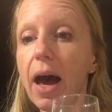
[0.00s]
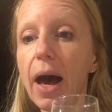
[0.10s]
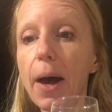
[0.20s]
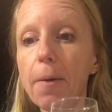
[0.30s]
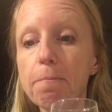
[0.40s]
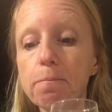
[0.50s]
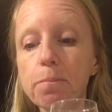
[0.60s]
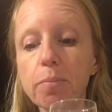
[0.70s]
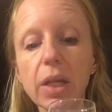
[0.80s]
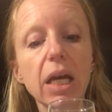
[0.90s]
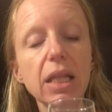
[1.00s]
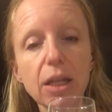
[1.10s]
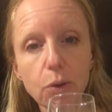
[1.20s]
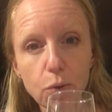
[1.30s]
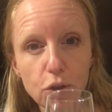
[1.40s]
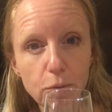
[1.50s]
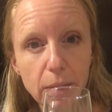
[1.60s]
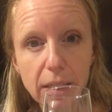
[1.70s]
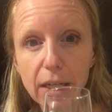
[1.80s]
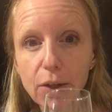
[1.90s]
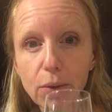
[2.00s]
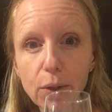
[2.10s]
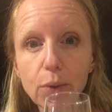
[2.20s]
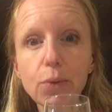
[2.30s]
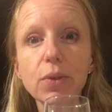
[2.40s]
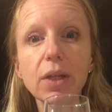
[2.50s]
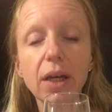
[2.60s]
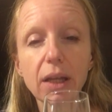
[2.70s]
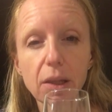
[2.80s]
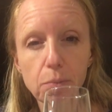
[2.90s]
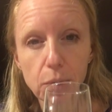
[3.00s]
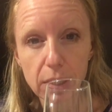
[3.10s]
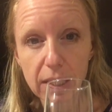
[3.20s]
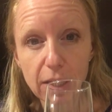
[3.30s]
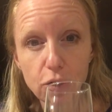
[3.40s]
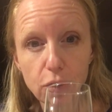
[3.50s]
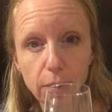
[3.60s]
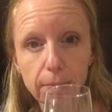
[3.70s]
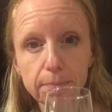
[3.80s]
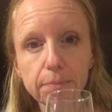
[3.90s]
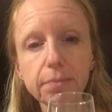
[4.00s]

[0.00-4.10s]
Um, and then, of course, your materials, the procedure,